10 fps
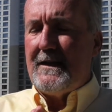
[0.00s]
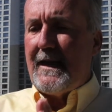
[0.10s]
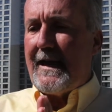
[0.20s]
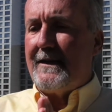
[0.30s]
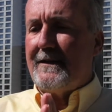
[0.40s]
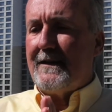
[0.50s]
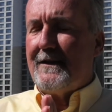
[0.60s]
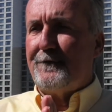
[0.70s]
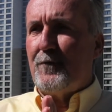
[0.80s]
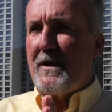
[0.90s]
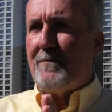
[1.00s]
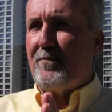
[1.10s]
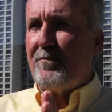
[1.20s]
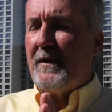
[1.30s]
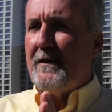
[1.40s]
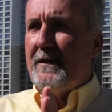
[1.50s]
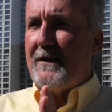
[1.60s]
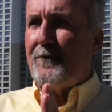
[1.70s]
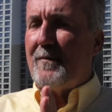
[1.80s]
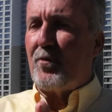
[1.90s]
And if we
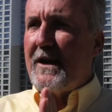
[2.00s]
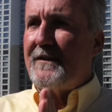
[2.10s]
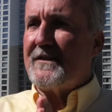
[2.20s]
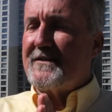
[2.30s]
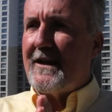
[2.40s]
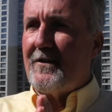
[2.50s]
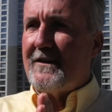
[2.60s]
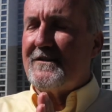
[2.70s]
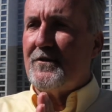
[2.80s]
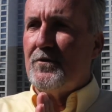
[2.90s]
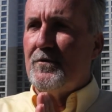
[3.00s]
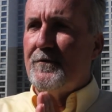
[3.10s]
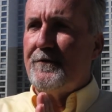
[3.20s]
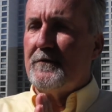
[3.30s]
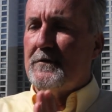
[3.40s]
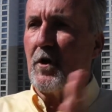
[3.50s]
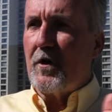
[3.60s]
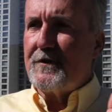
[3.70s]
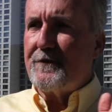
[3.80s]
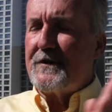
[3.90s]
if we break this down into
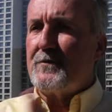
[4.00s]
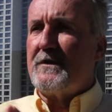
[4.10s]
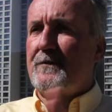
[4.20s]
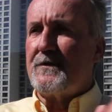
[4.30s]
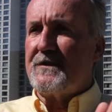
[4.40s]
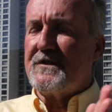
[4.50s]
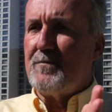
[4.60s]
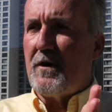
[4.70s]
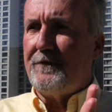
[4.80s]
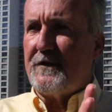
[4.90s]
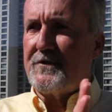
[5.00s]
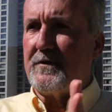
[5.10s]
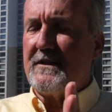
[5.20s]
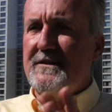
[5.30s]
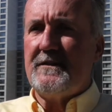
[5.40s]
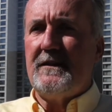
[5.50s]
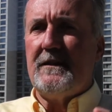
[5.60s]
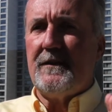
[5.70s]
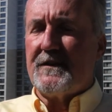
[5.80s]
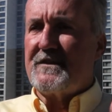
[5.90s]
large fisheries versus small fisheries,
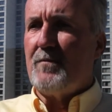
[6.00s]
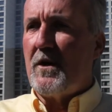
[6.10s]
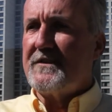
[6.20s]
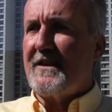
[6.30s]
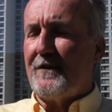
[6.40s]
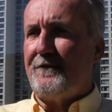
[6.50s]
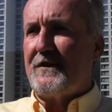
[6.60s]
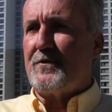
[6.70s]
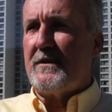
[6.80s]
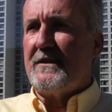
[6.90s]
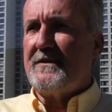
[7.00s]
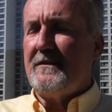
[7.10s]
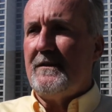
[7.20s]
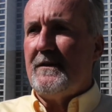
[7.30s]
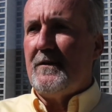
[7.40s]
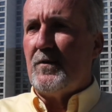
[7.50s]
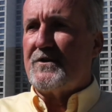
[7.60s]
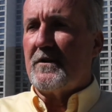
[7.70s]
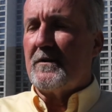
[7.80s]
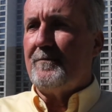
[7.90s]
the small scale fisheries,
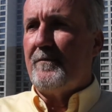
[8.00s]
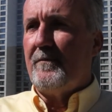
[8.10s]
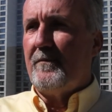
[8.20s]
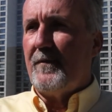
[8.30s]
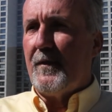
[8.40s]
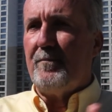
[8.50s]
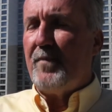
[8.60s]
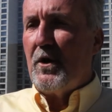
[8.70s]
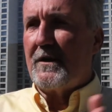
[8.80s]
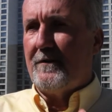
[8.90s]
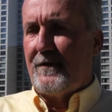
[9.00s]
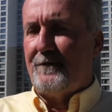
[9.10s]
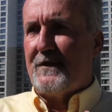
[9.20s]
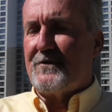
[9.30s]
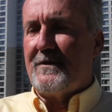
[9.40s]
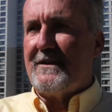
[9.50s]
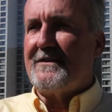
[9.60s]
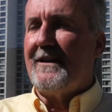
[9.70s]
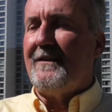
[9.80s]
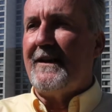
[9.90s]
which are the bulk of the
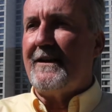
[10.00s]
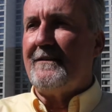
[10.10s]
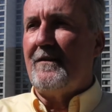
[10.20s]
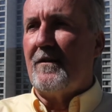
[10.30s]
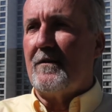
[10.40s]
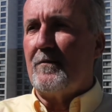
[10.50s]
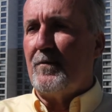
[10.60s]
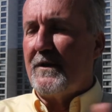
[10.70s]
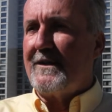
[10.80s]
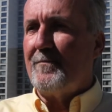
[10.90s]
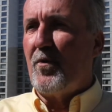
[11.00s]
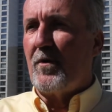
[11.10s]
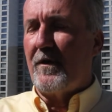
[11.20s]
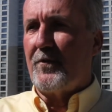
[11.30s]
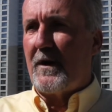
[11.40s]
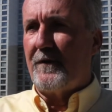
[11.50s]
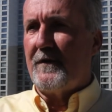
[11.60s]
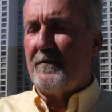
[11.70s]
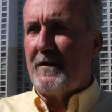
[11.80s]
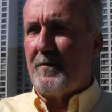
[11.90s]
fisheries and that are really important throughout
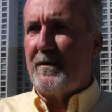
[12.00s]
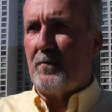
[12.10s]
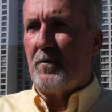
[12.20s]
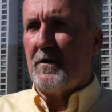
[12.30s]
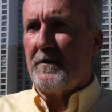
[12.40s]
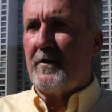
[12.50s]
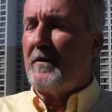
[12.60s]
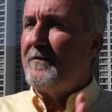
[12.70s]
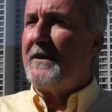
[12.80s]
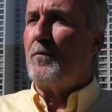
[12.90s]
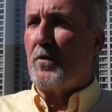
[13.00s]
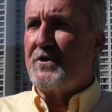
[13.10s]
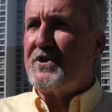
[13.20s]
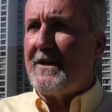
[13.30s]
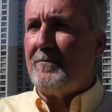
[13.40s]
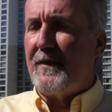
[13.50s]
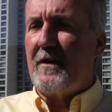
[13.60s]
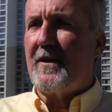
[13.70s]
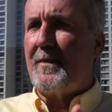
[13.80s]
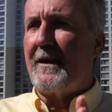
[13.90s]
the developing world, or even in worship,
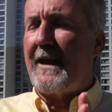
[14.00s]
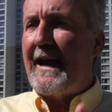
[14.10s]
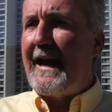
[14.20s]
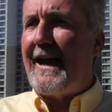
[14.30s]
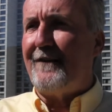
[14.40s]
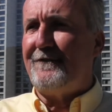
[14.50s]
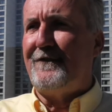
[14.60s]
they're at about half